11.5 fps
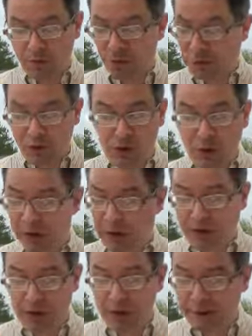both good
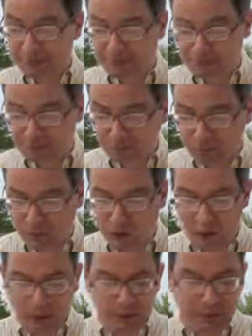quality product.
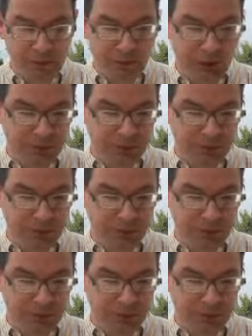I